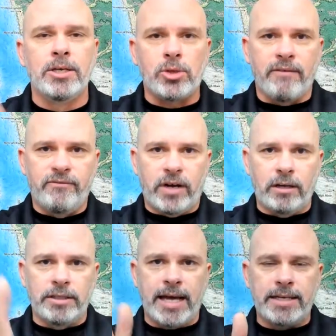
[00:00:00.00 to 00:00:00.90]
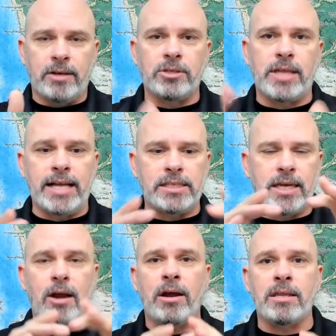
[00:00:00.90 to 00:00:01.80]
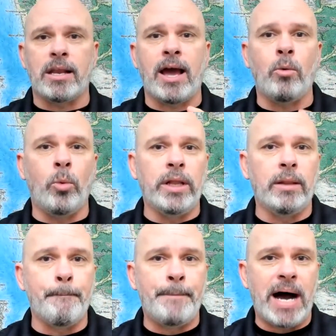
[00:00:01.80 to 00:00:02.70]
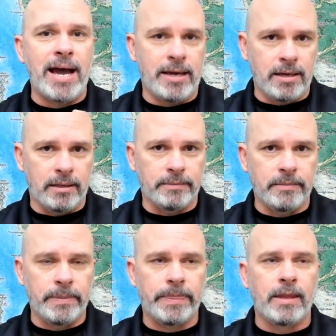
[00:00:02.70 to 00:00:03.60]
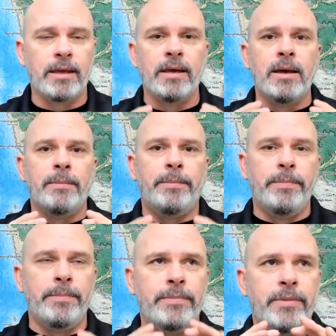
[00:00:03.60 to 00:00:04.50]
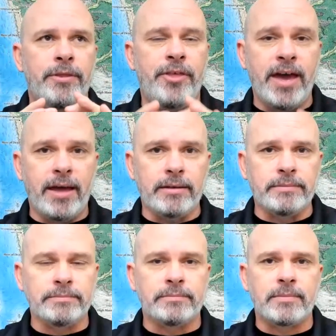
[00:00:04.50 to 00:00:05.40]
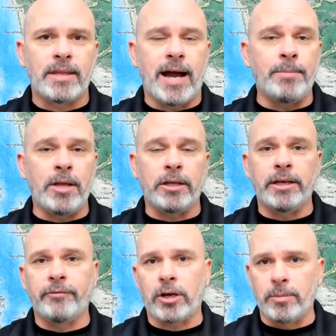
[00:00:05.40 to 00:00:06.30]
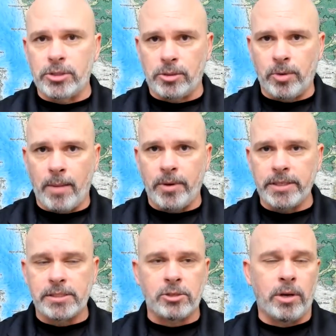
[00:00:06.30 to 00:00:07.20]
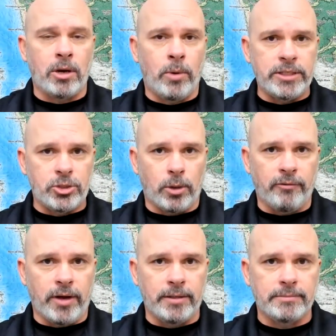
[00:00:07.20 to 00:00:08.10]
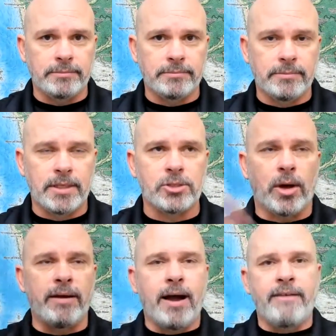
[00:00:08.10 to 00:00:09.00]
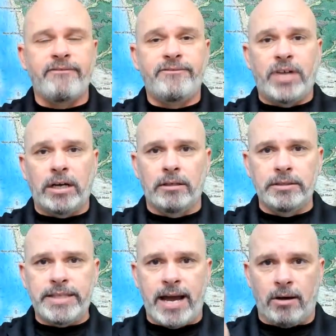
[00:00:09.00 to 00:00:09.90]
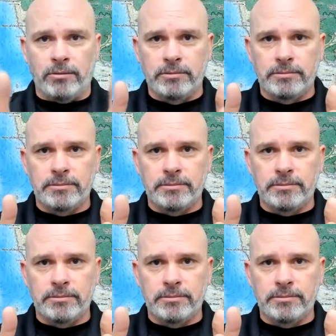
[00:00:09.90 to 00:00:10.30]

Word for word: So I have funneled that down to that's the area that I will buy in. Then I'm not looking for commercial properties, so I don't want storefront. So I, I funneled down